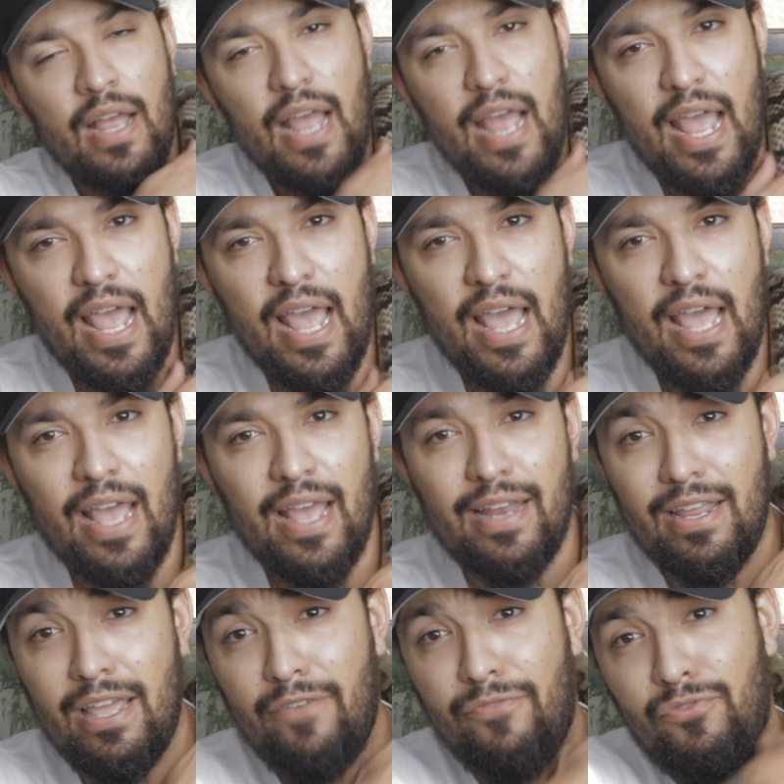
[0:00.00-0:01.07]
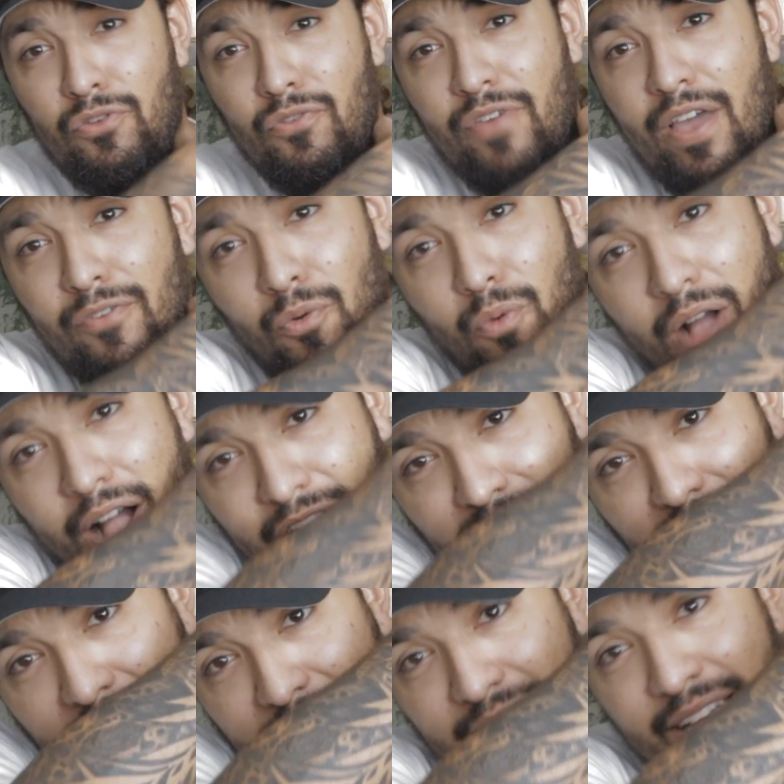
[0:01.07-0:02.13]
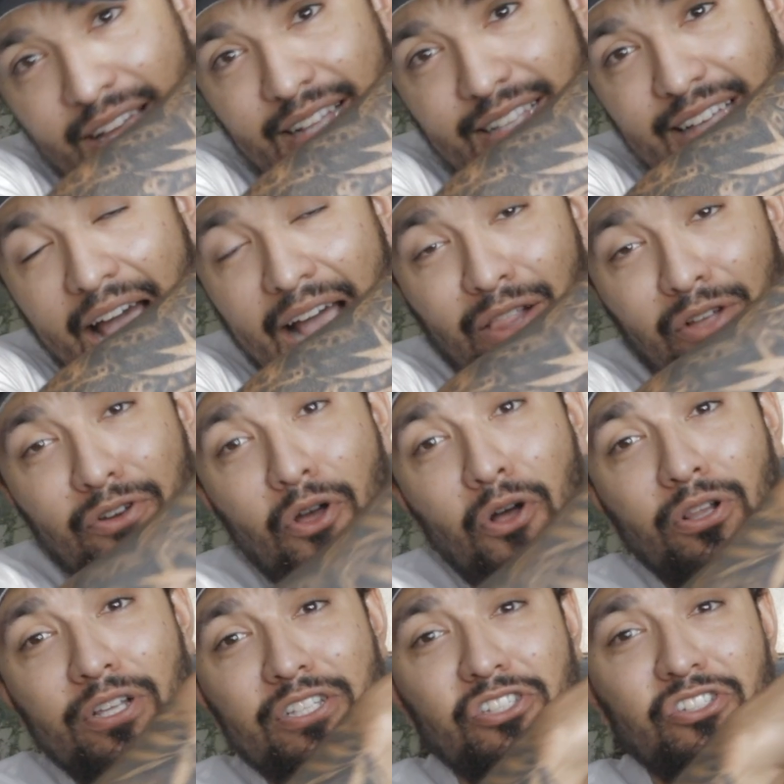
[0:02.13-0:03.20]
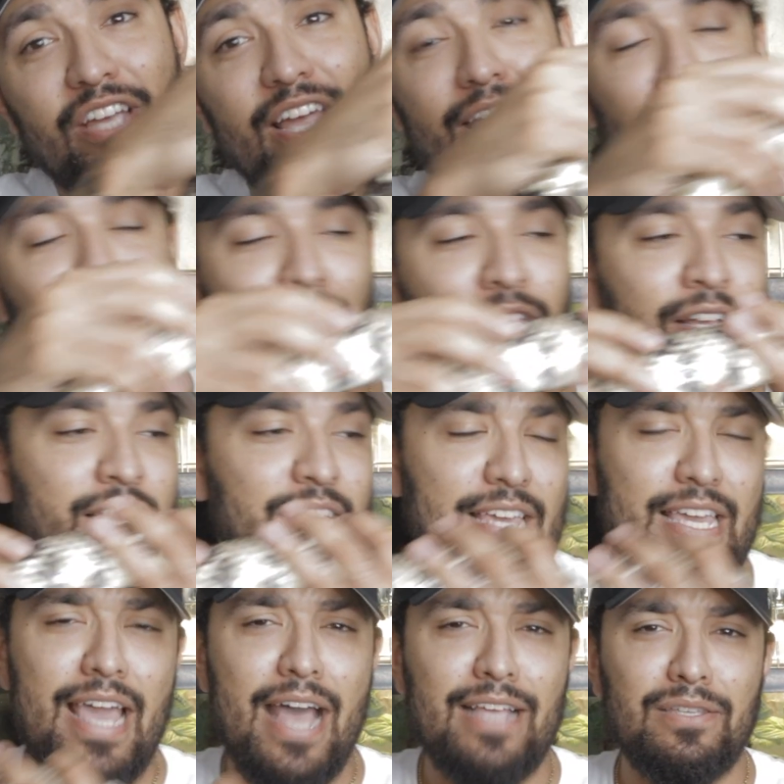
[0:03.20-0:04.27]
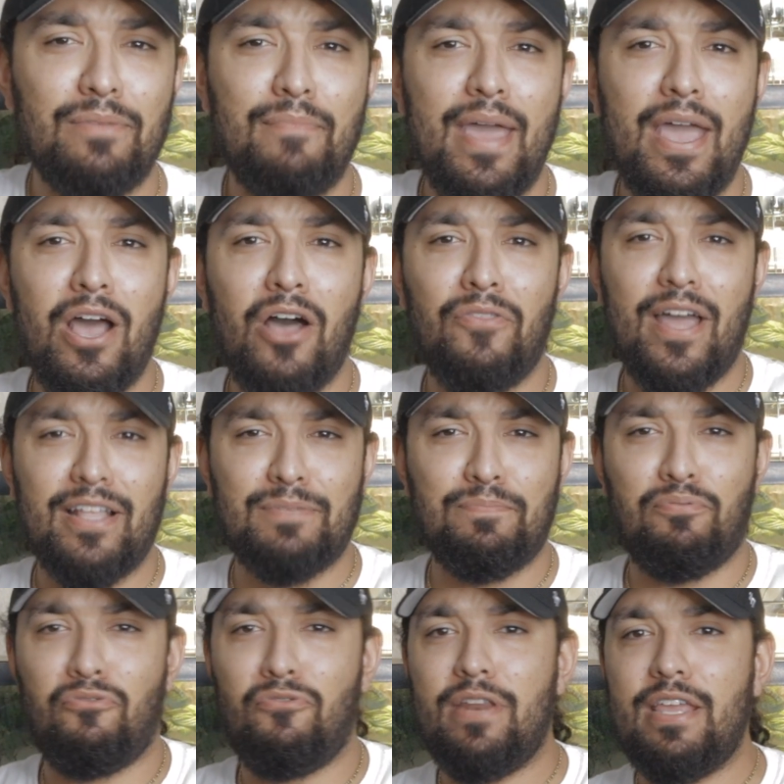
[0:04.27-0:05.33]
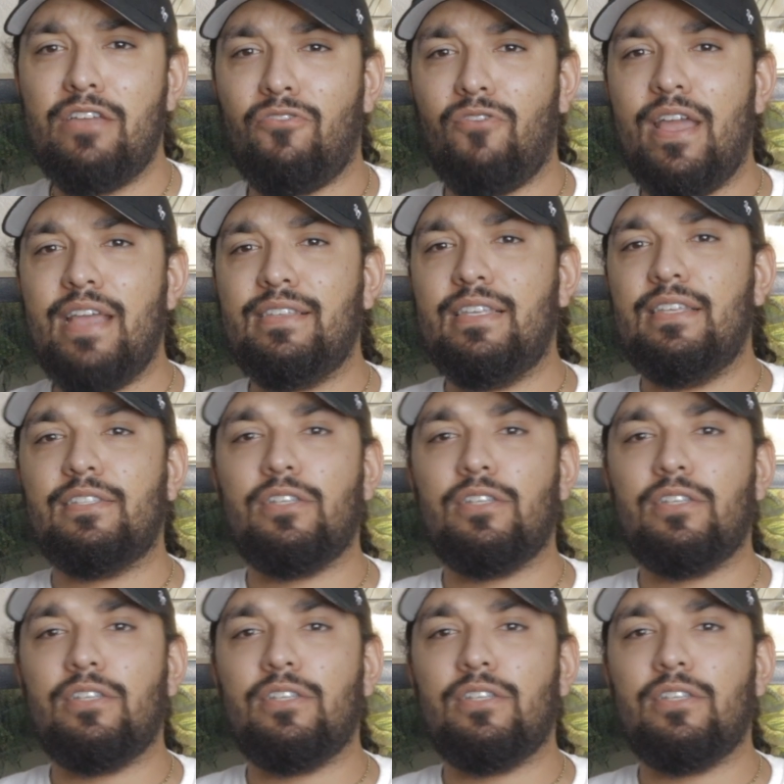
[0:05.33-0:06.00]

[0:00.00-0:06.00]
And if you've ever watched like Tyler Nolan's channel, he has a male that's pretty crazy.